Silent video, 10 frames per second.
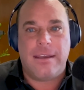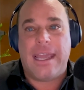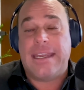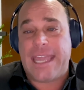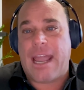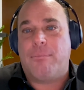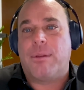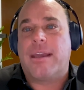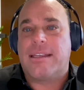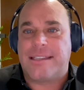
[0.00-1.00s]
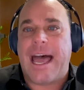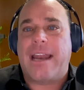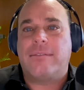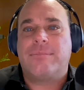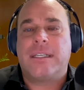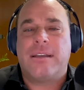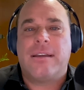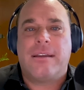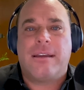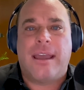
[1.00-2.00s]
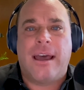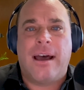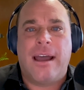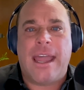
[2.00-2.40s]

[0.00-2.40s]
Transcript: and gambling is that.